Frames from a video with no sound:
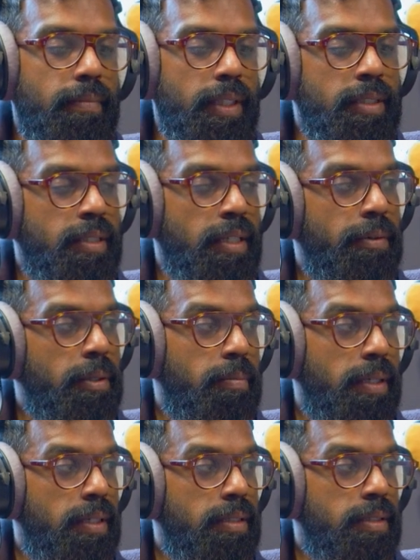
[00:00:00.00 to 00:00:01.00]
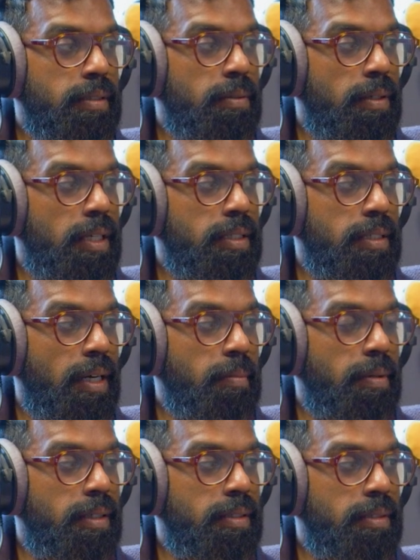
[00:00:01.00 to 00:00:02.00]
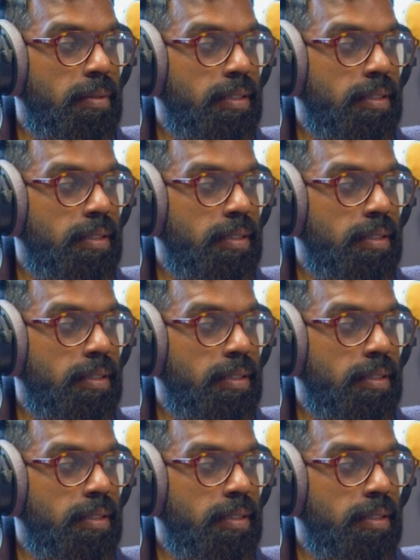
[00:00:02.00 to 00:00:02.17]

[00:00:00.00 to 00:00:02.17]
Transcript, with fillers: cereal bars or snack bars in my